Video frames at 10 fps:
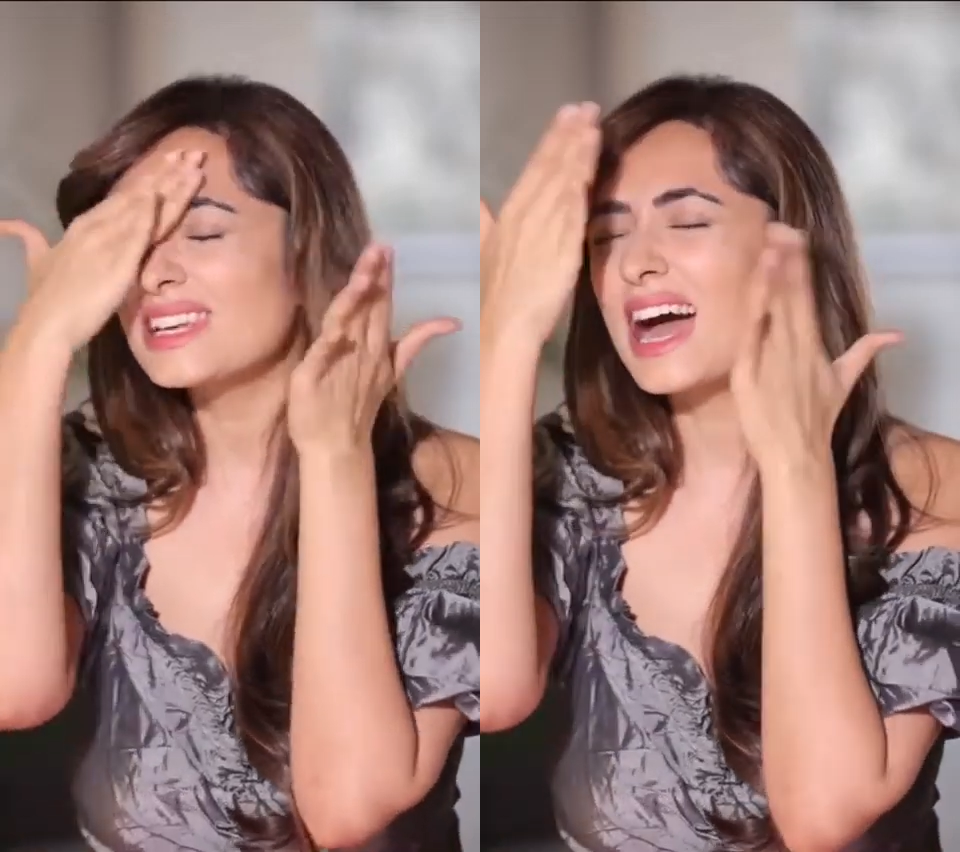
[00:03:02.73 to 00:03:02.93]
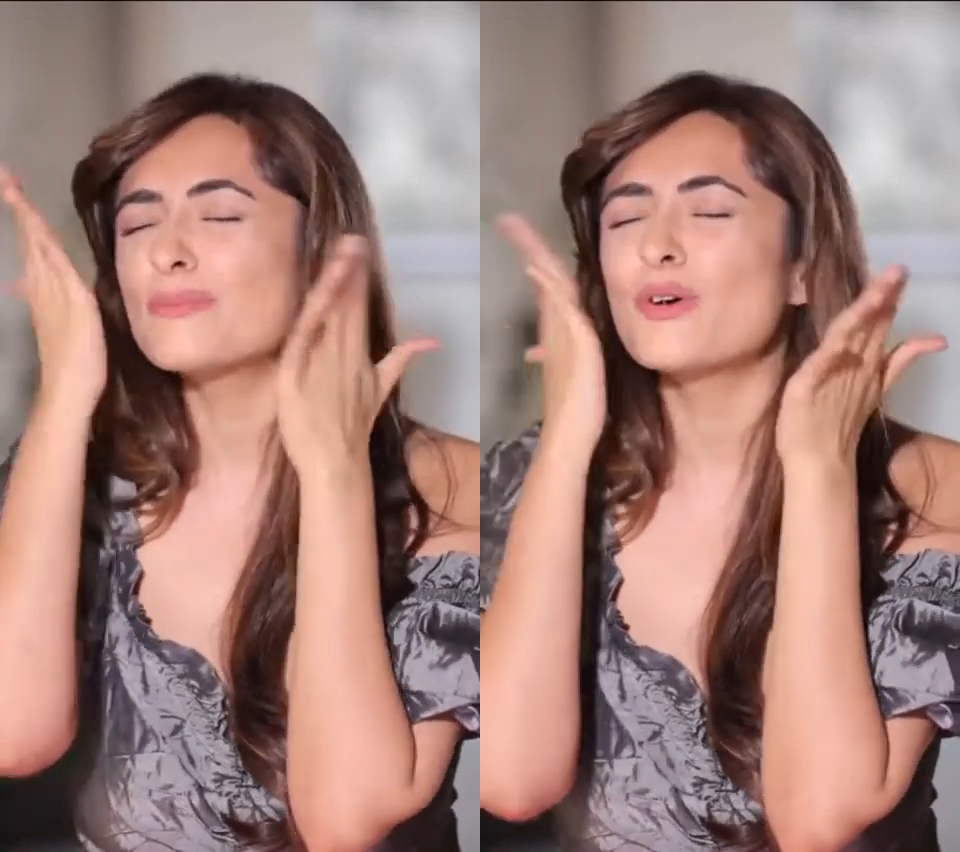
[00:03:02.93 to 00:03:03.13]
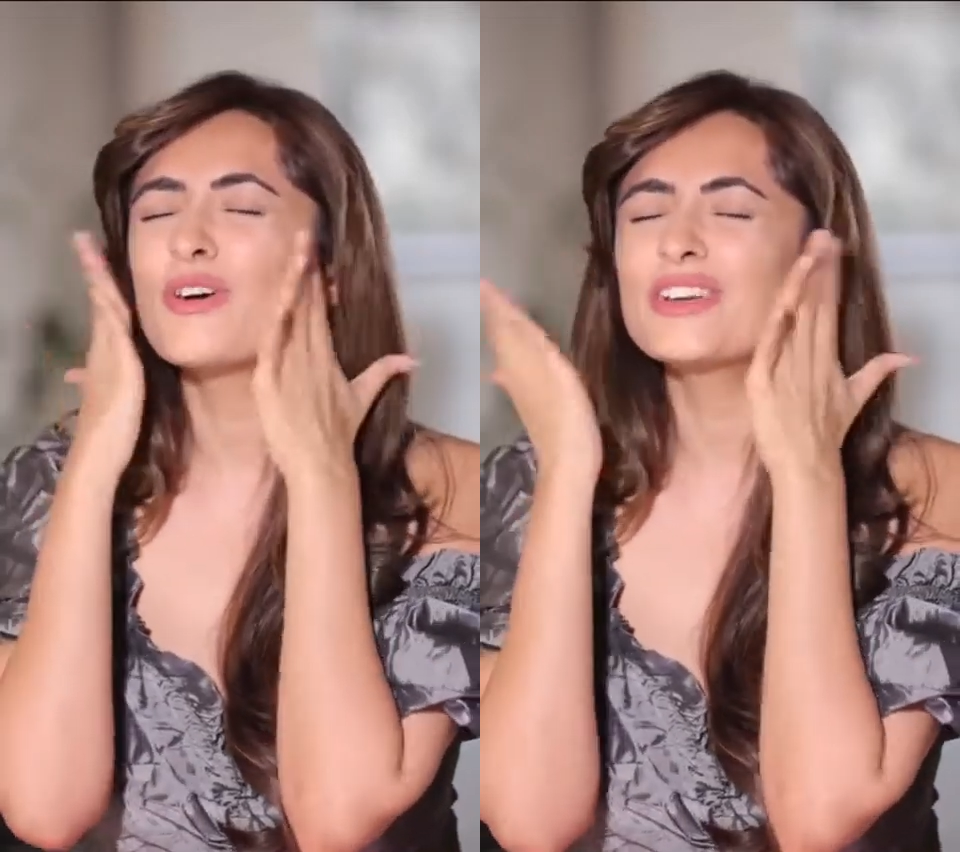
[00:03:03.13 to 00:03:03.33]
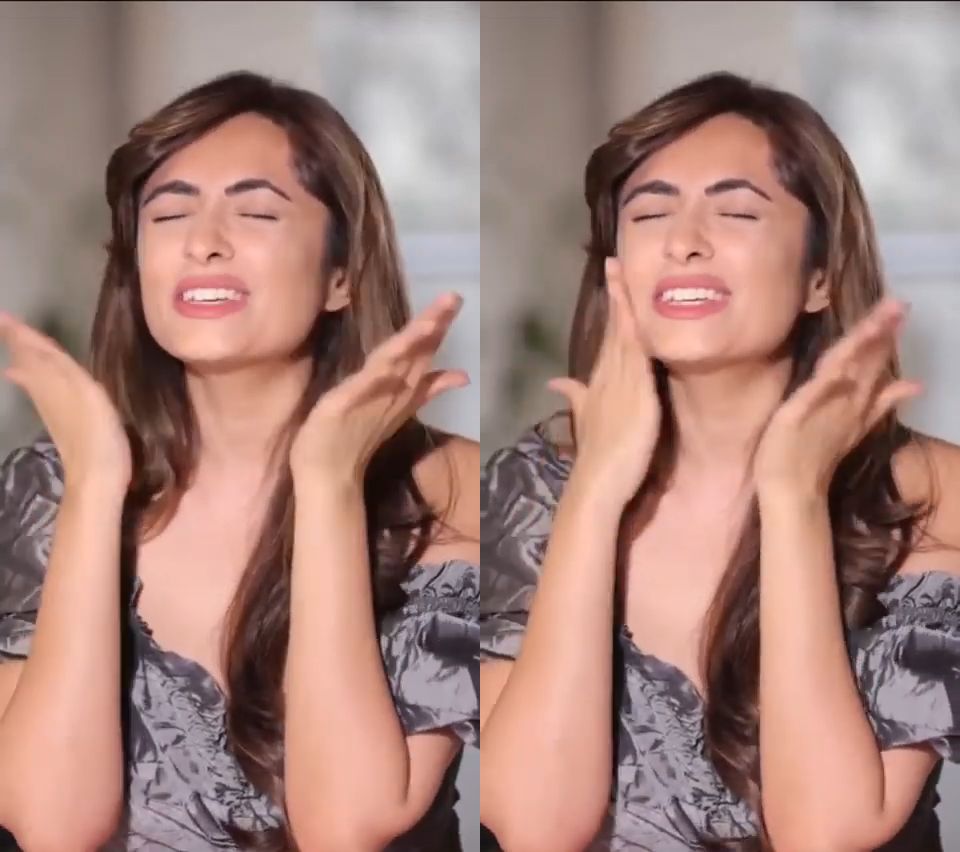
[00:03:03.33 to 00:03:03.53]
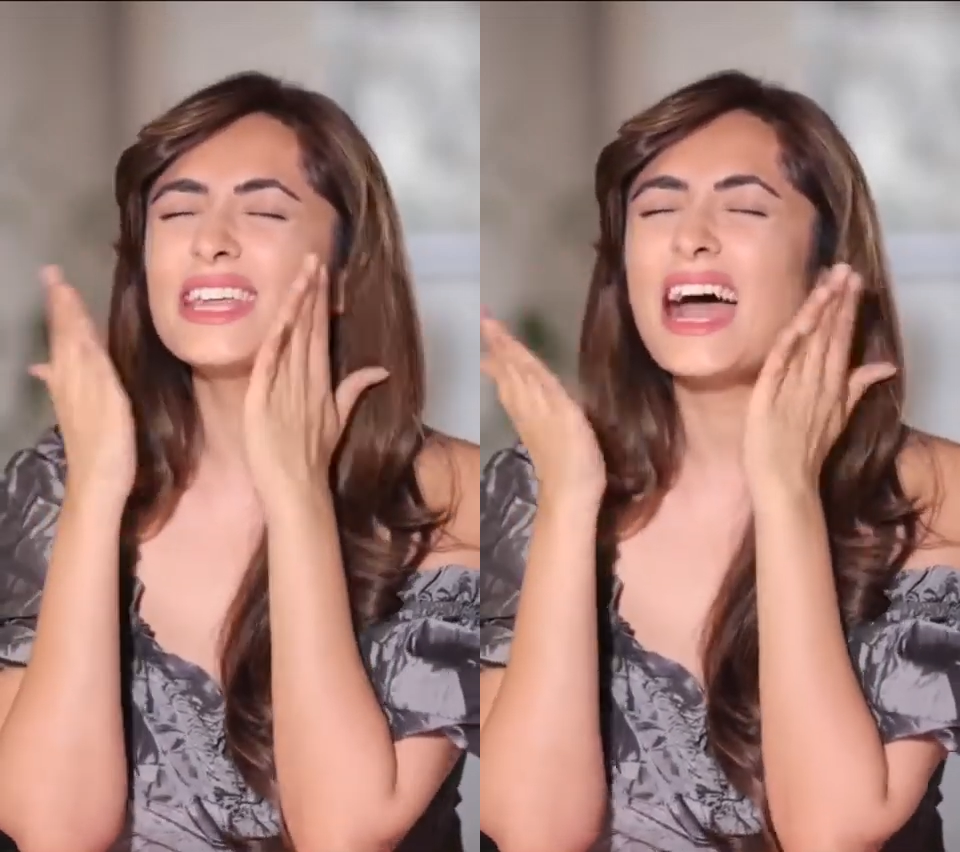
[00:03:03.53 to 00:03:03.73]
slap
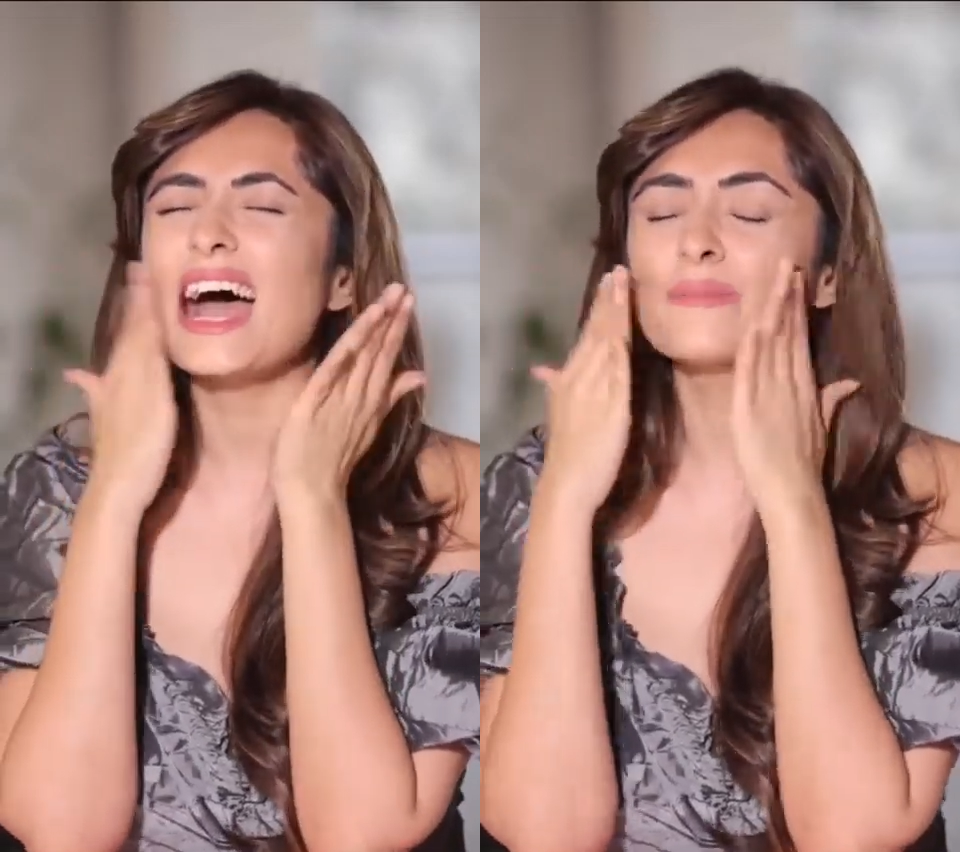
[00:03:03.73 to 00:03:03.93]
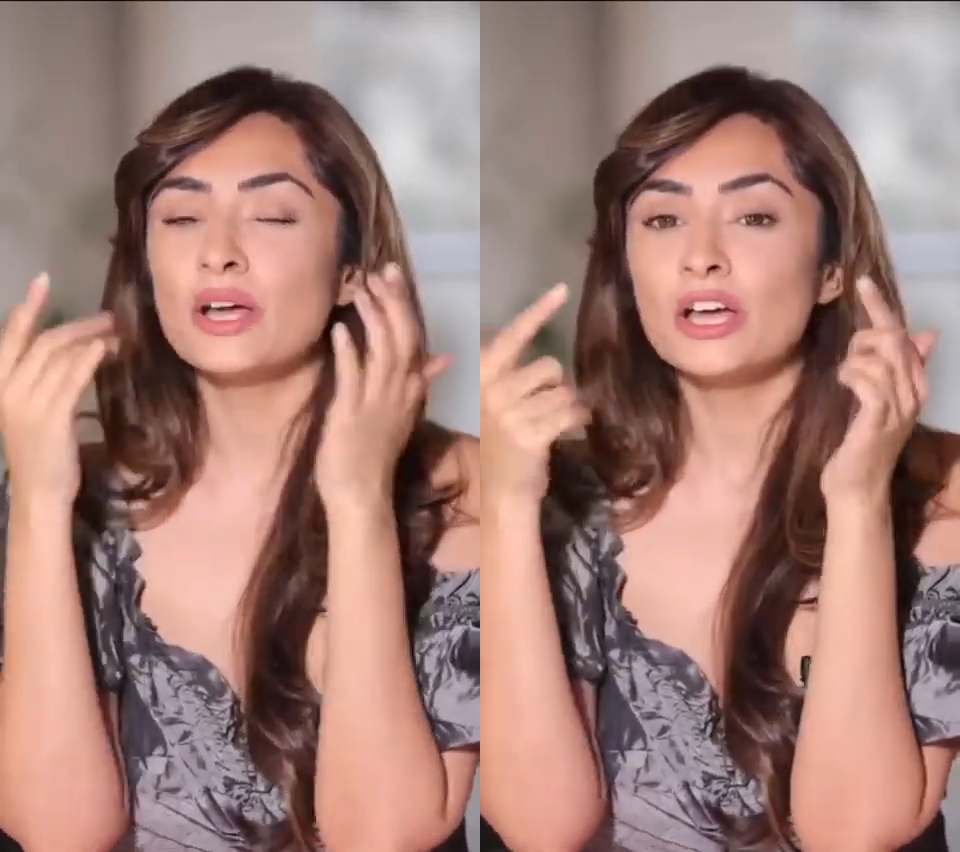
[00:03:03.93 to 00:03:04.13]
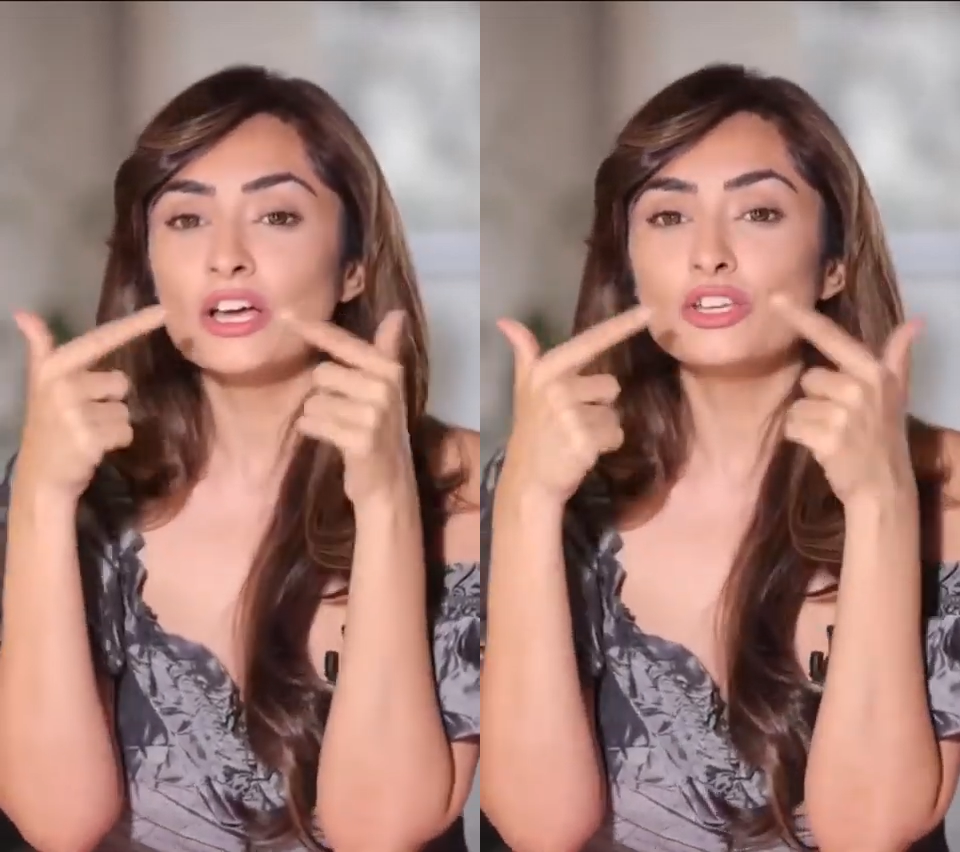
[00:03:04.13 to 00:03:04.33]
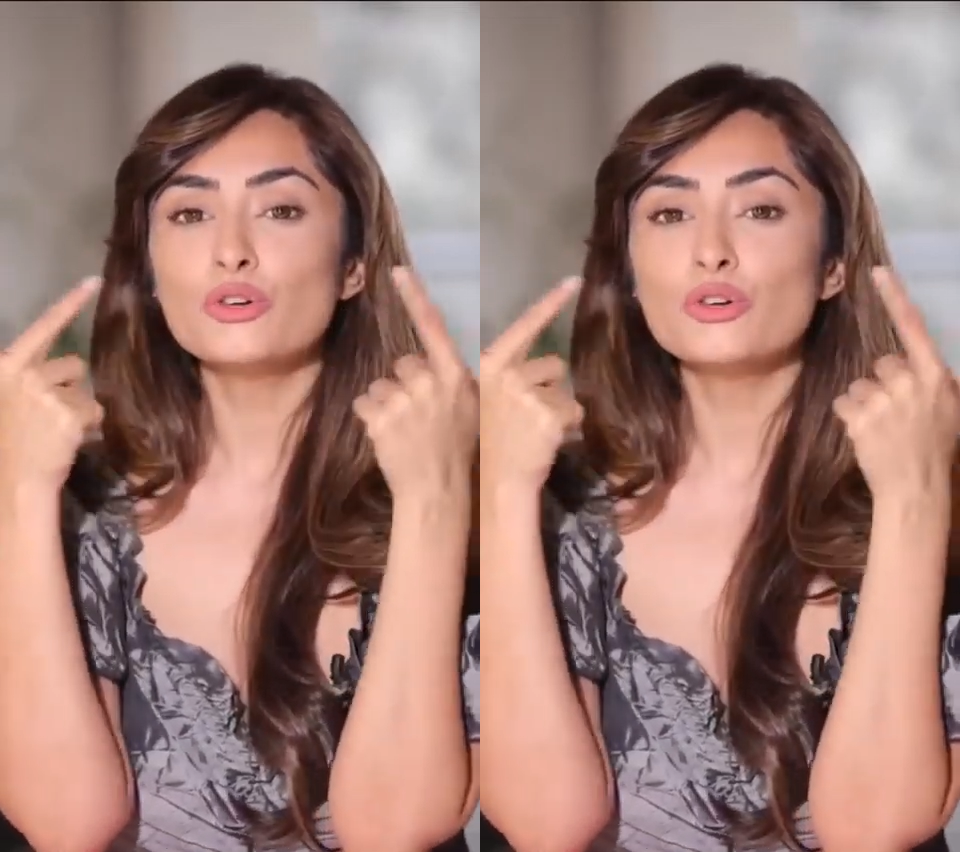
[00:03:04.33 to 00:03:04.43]
or tap,